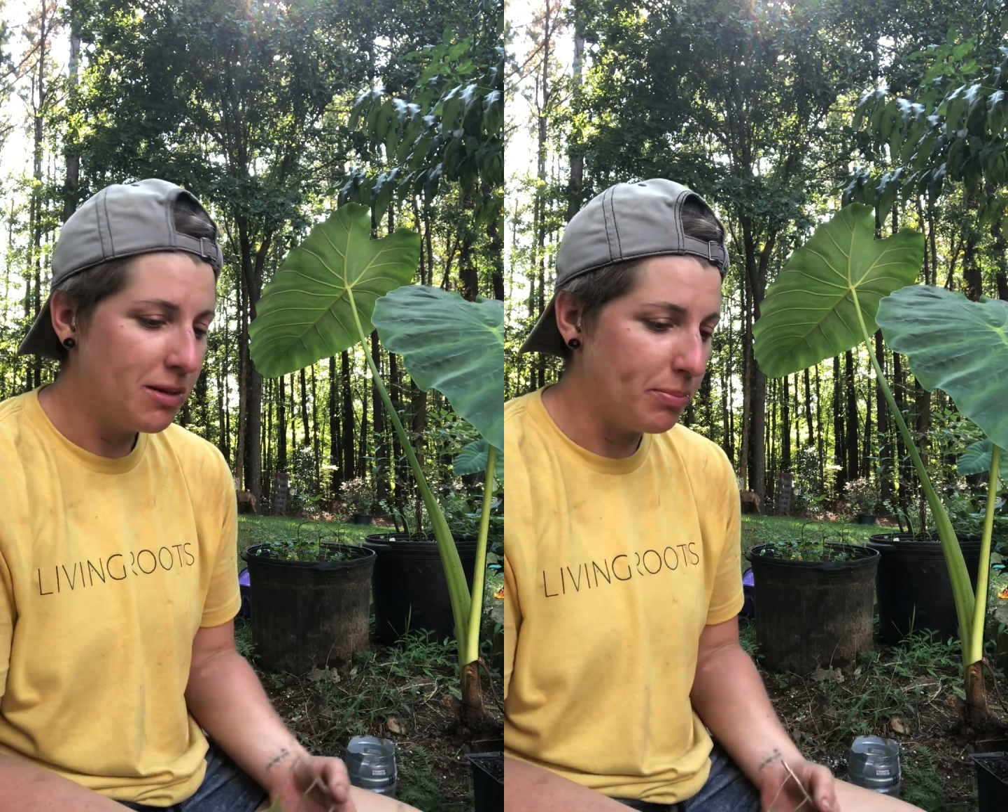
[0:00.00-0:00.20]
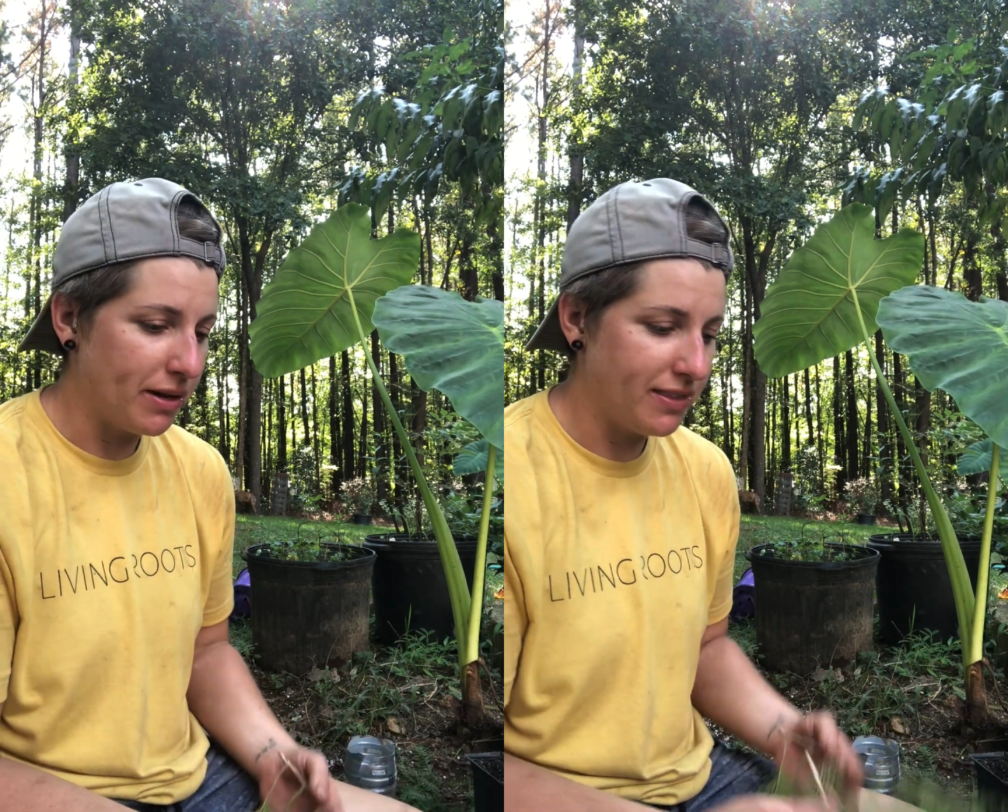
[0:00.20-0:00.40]

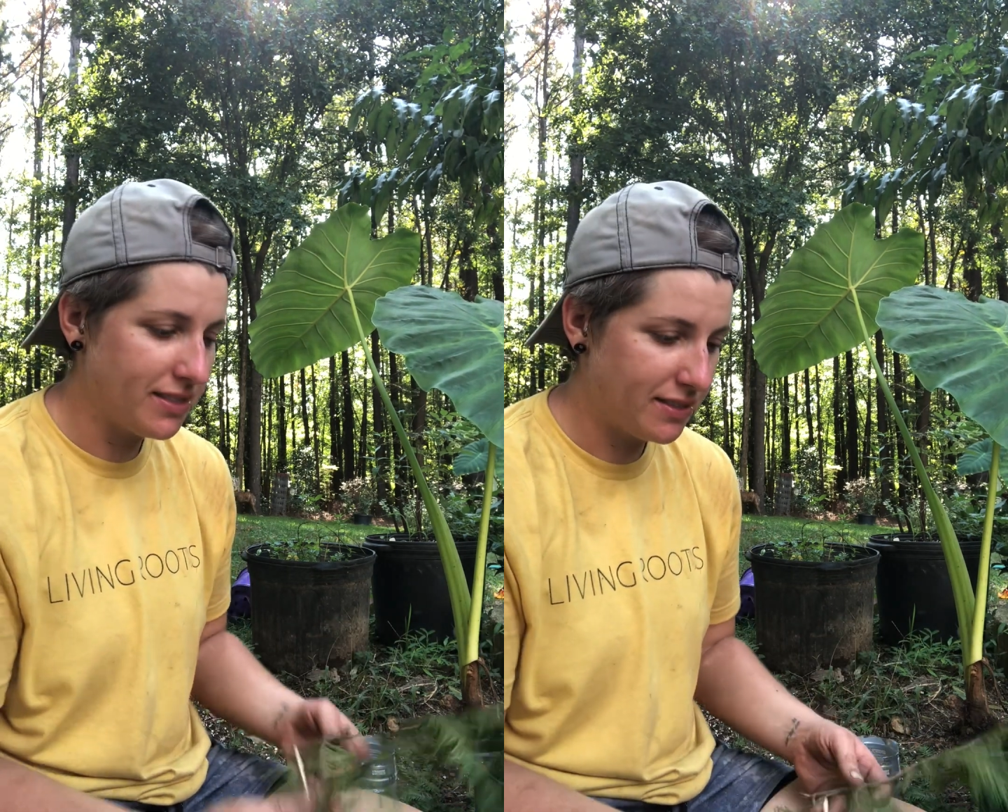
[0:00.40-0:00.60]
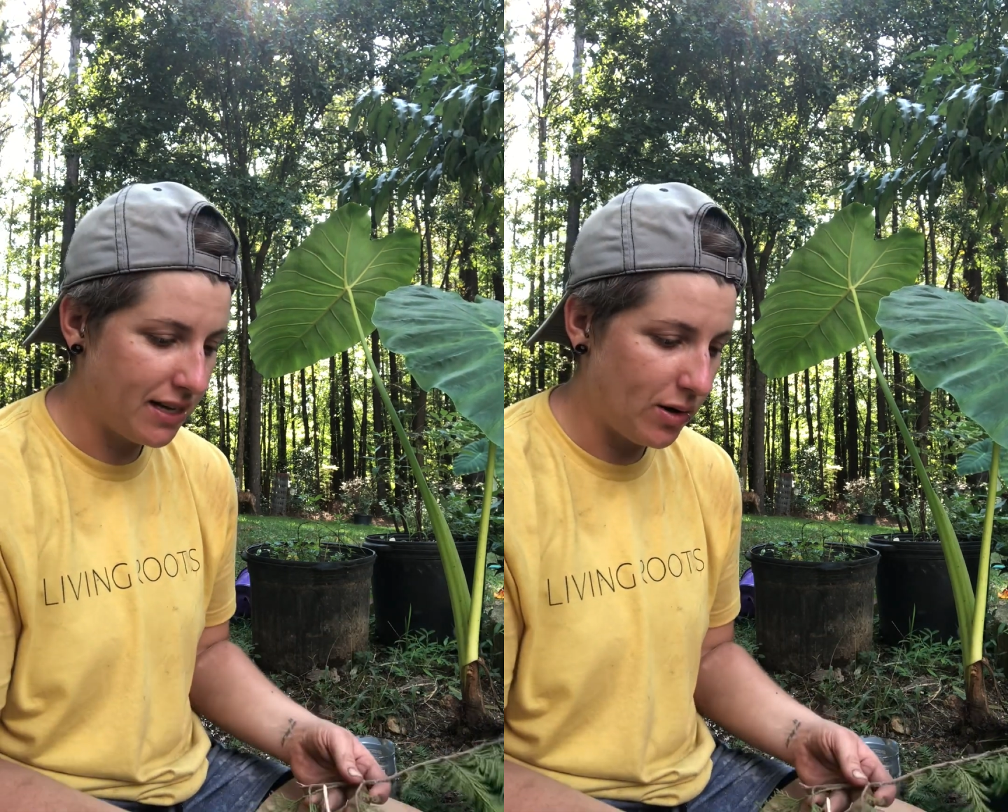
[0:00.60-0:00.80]
But this
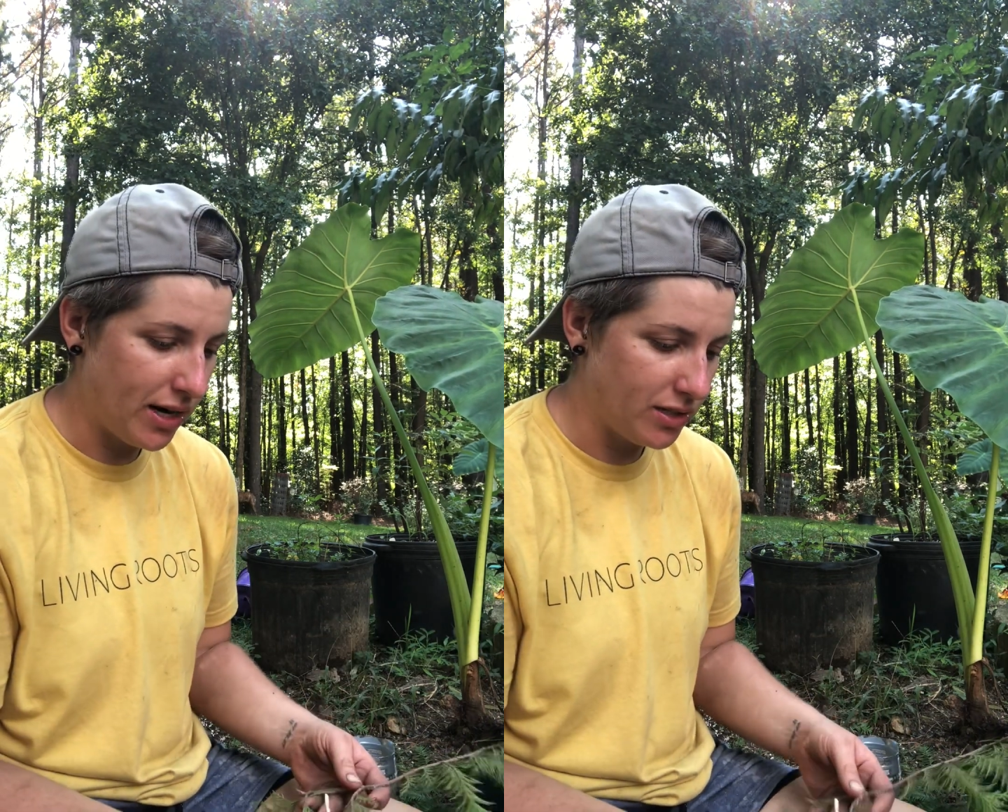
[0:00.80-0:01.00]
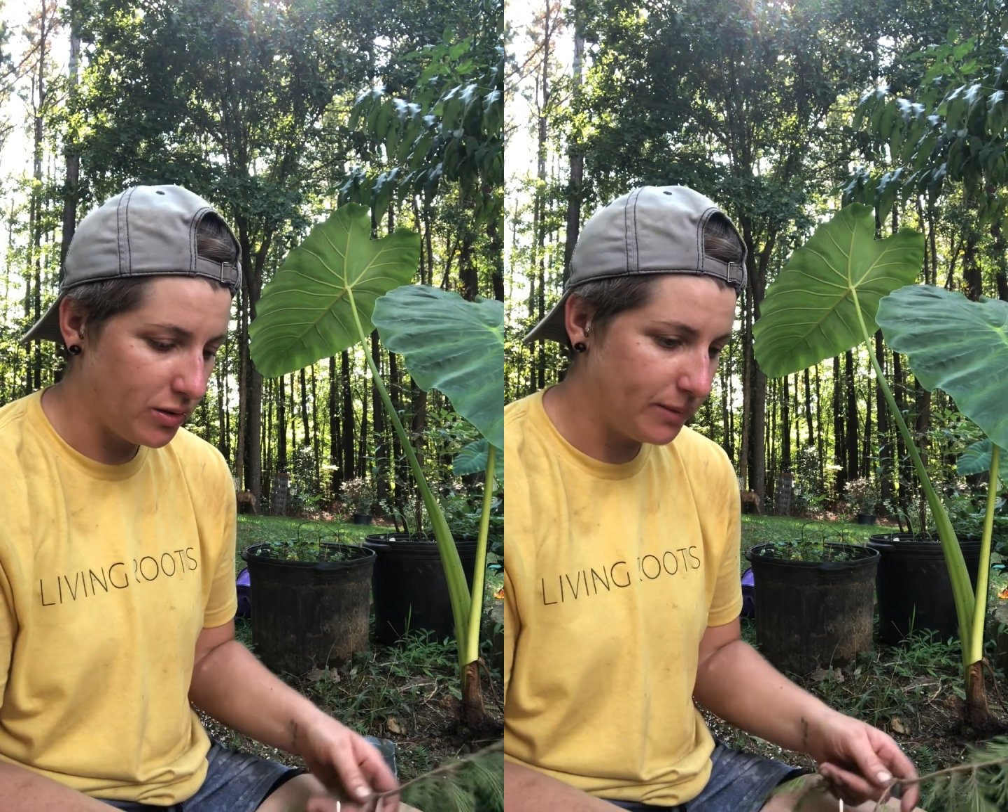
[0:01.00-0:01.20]
is how
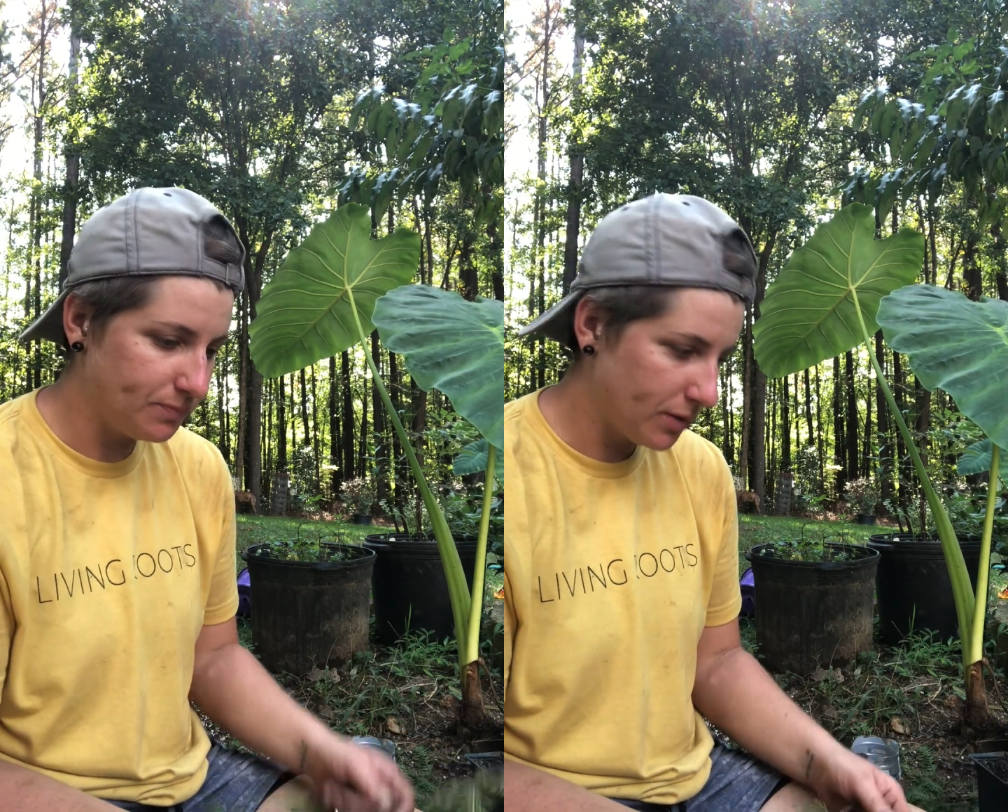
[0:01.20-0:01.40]
I do it.